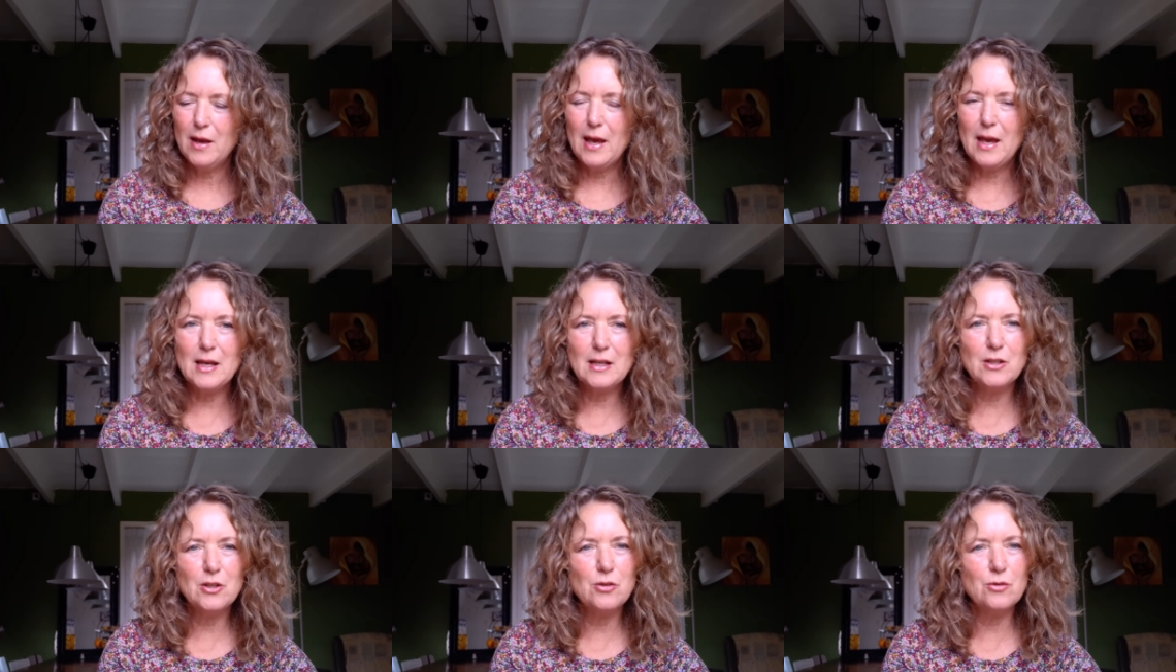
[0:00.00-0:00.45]

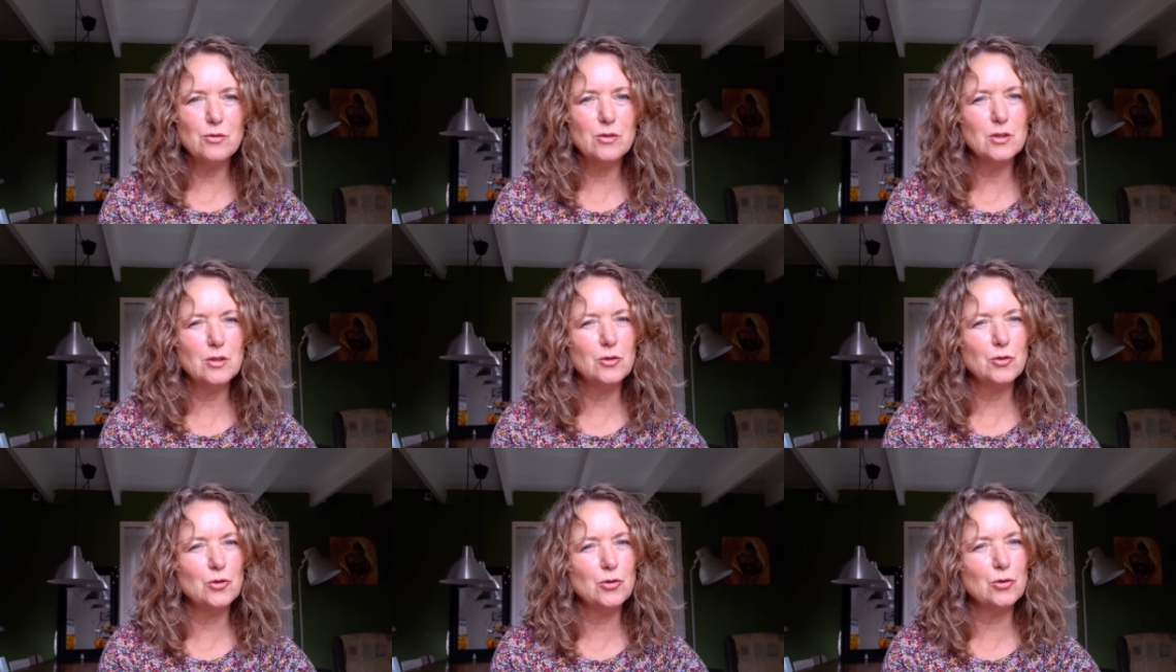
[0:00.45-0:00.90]

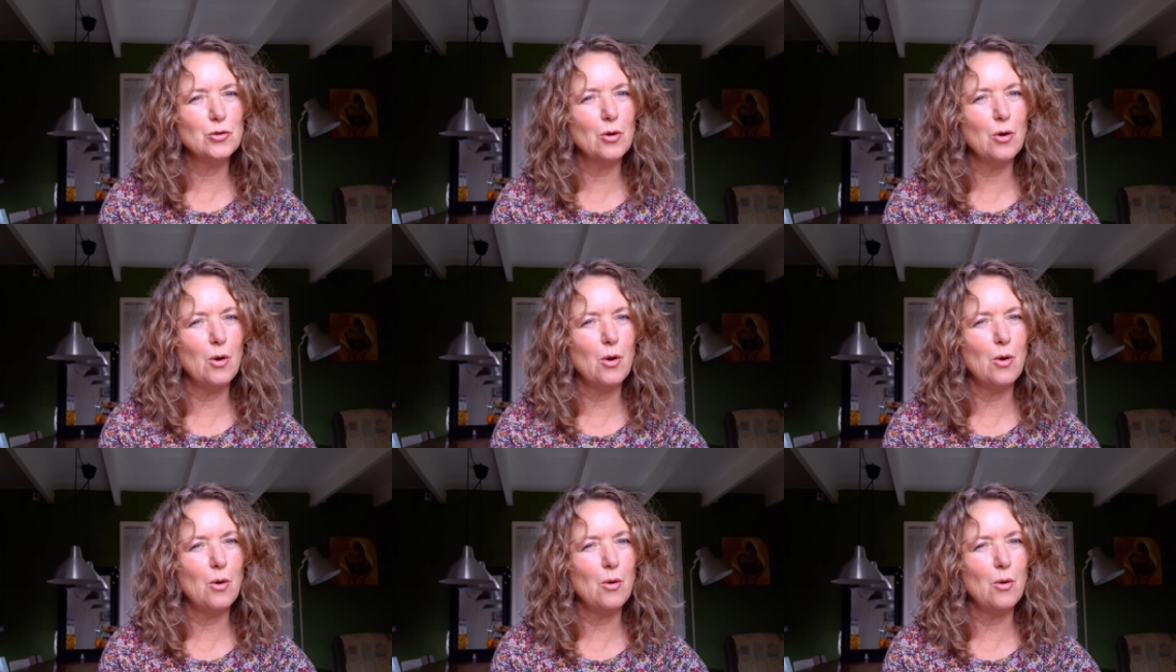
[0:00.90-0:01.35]
accurate,
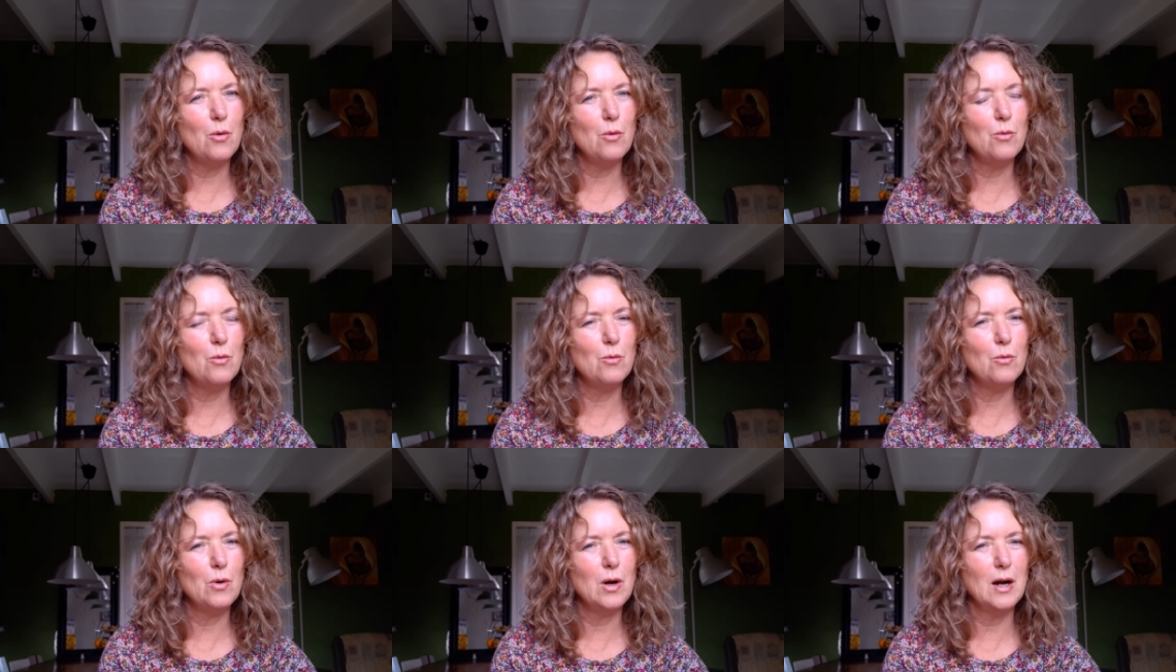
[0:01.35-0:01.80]

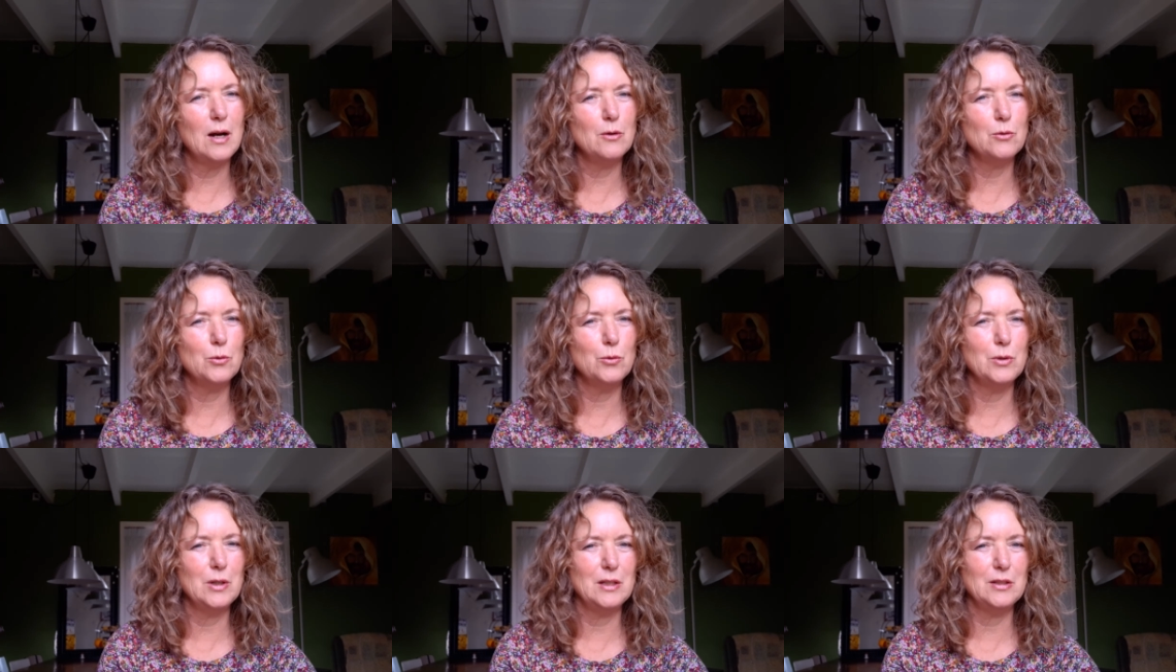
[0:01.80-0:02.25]
so how
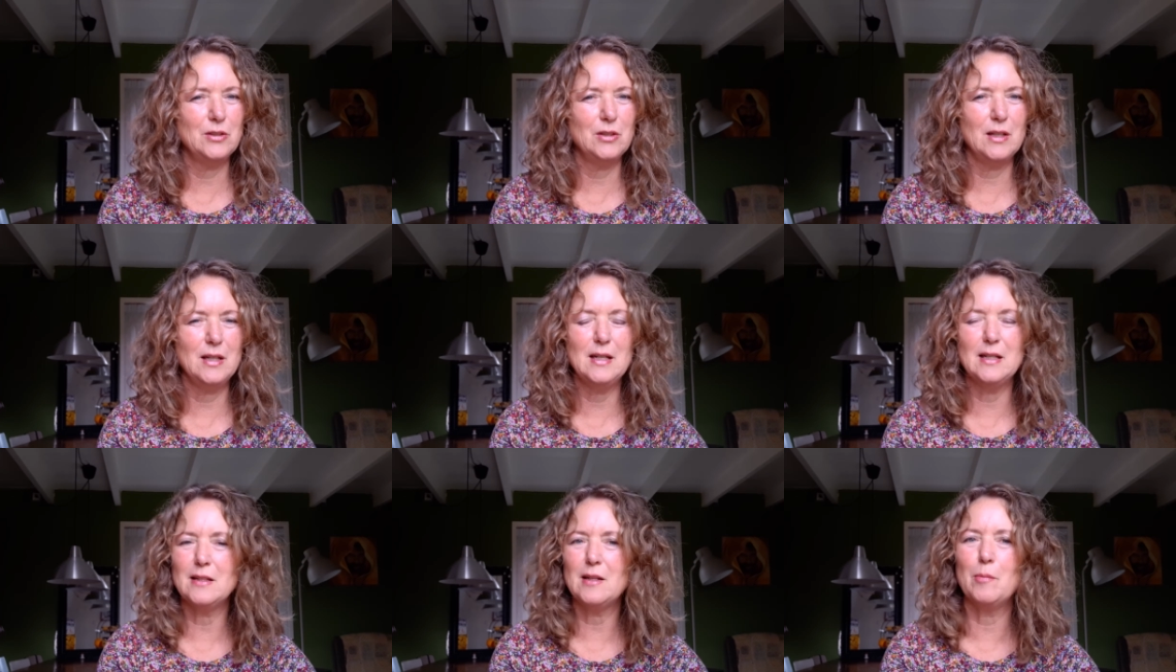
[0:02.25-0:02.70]
do I say it,